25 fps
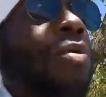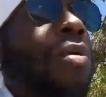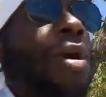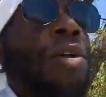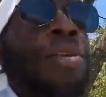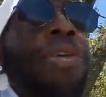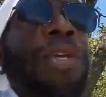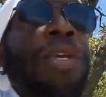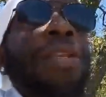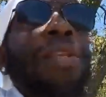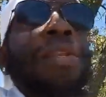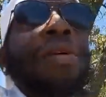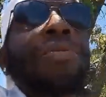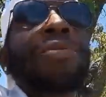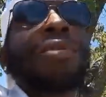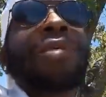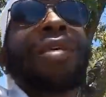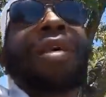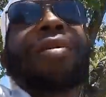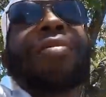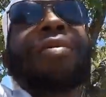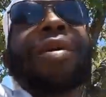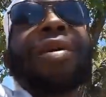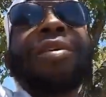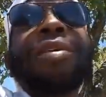Why are you getting
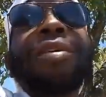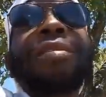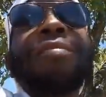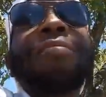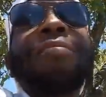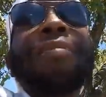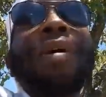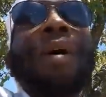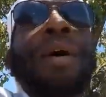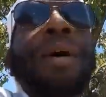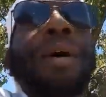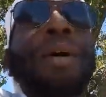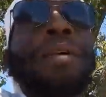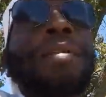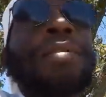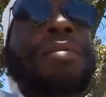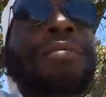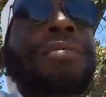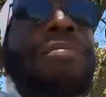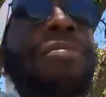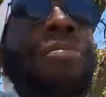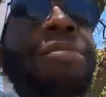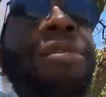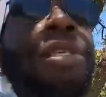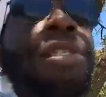upset? Why are you getting mad?
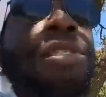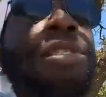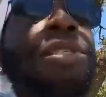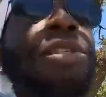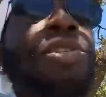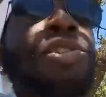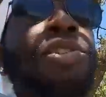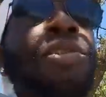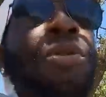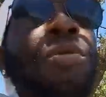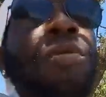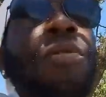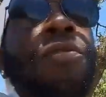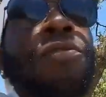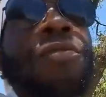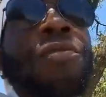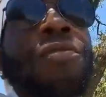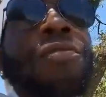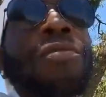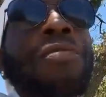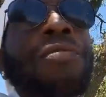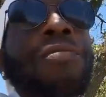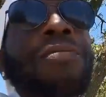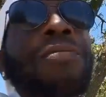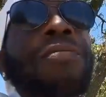It's the truth.
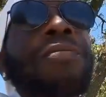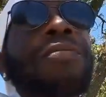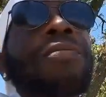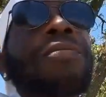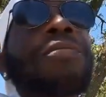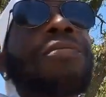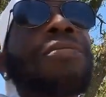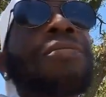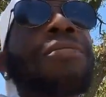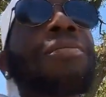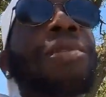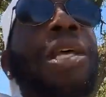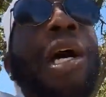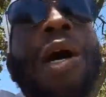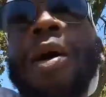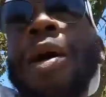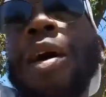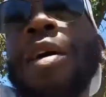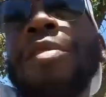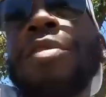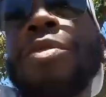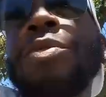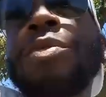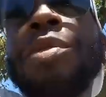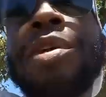
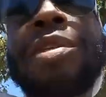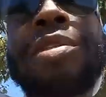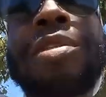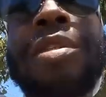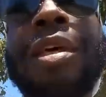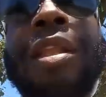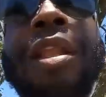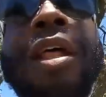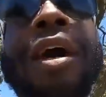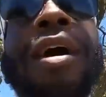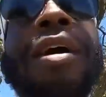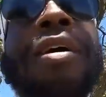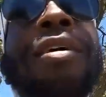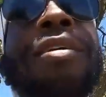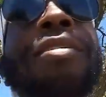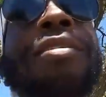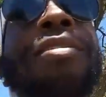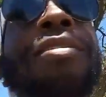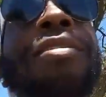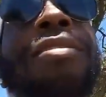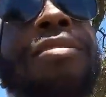I have no reason to lie.